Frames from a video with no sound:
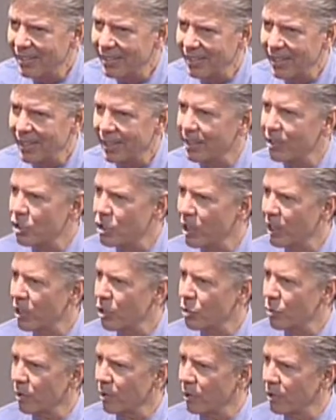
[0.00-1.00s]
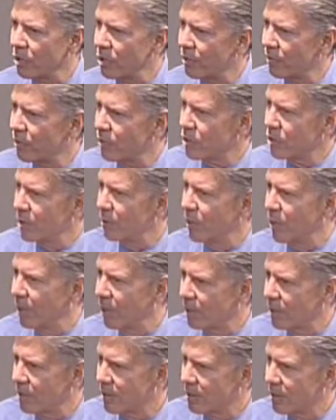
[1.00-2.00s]
You're not going to change religion for somebody
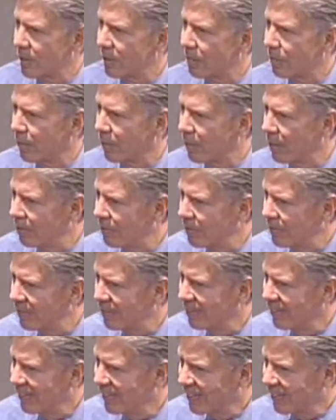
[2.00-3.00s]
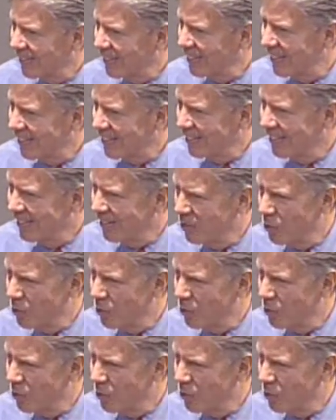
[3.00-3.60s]
else's comfort level, right?